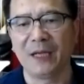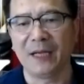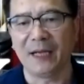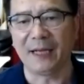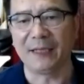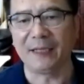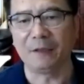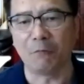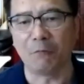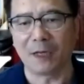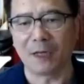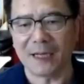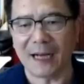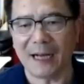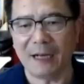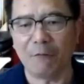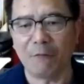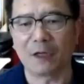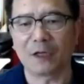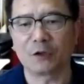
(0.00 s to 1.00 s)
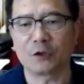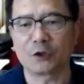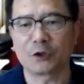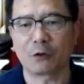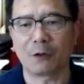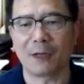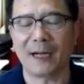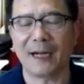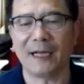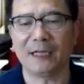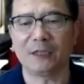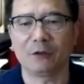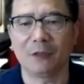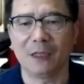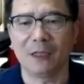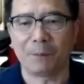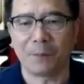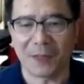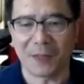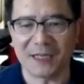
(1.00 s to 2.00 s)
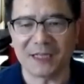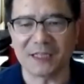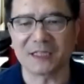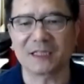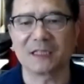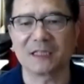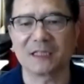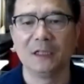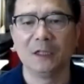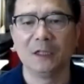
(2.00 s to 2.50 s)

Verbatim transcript: And what I wanted to try to replace